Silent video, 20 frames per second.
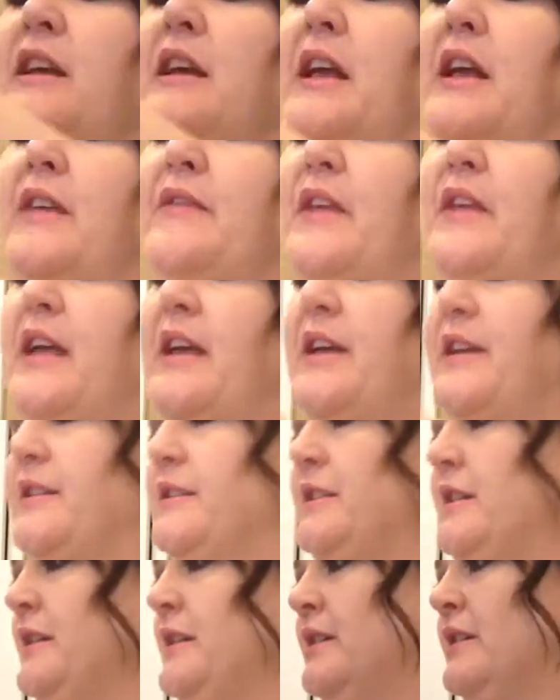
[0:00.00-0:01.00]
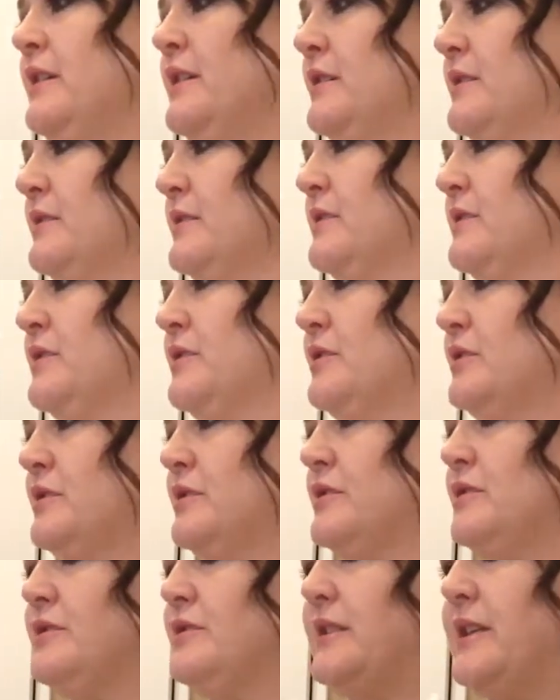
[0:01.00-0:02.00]
And then
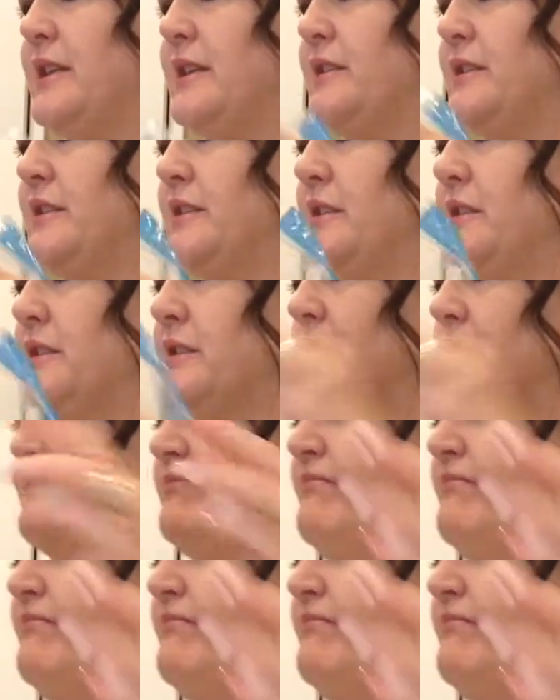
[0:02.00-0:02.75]
you get